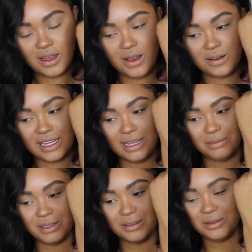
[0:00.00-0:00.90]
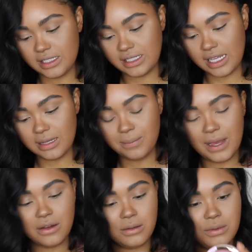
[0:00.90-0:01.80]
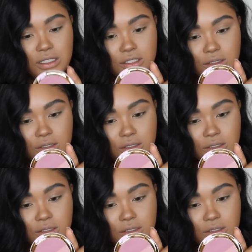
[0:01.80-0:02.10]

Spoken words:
Okay, blue. Second powder blush